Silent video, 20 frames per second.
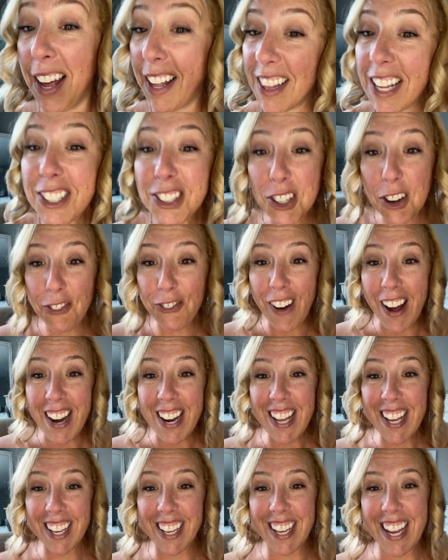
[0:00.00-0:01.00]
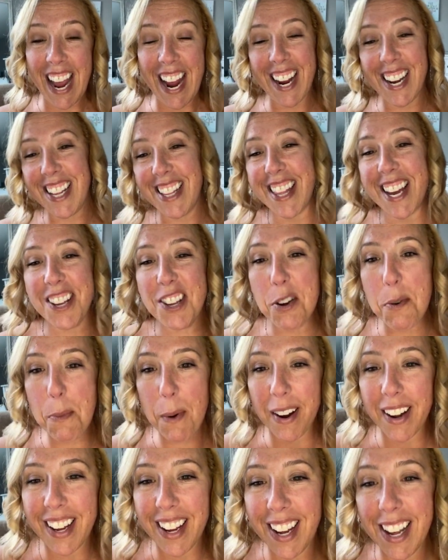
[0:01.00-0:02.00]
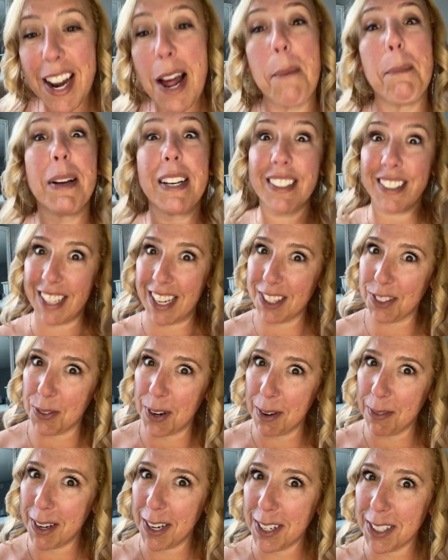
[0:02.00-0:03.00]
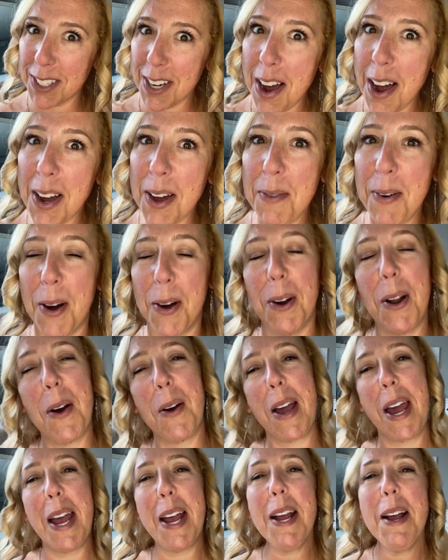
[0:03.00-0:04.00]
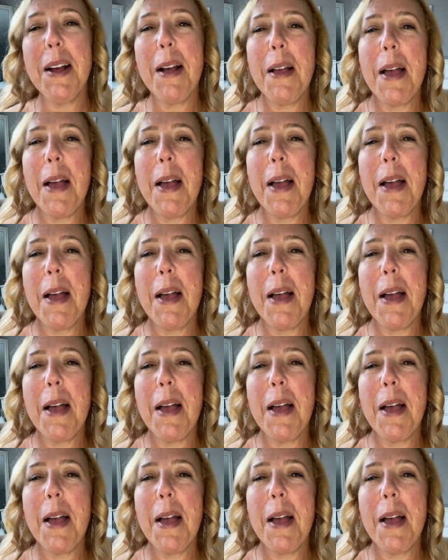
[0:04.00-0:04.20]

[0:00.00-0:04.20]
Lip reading: that's so funny, Katie, that you're bringing it up because that's what I'm going to talk about. Okay.